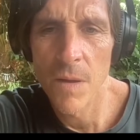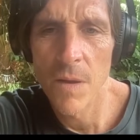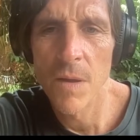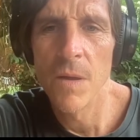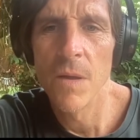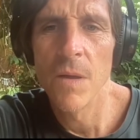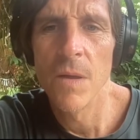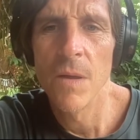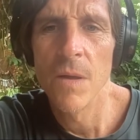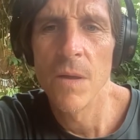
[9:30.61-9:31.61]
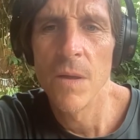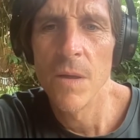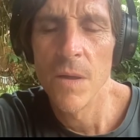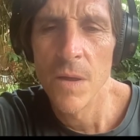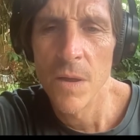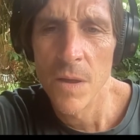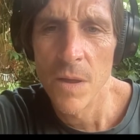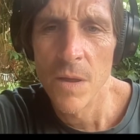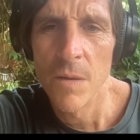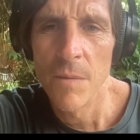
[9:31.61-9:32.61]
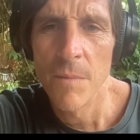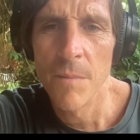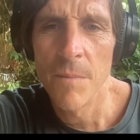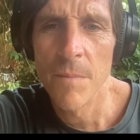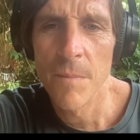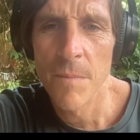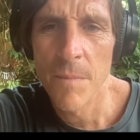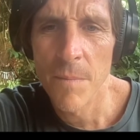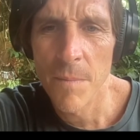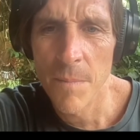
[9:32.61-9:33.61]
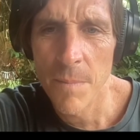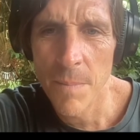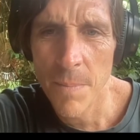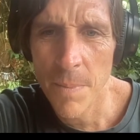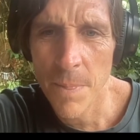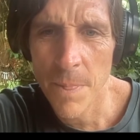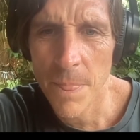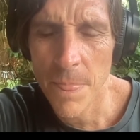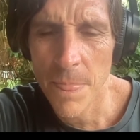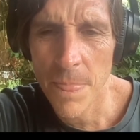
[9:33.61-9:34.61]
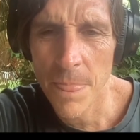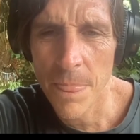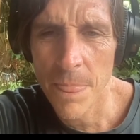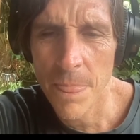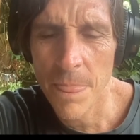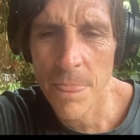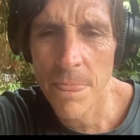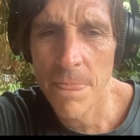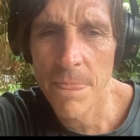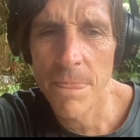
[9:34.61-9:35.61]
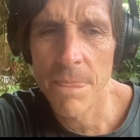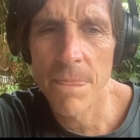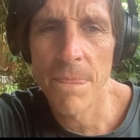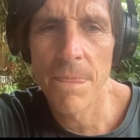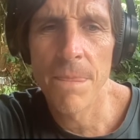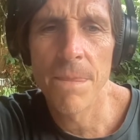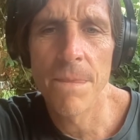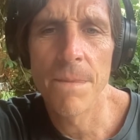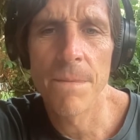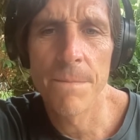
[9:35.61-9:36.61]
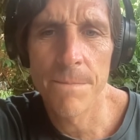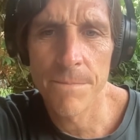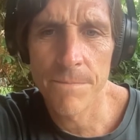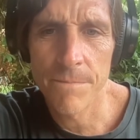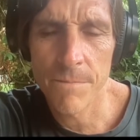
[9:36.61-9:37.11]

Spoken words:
The person shown says nothing.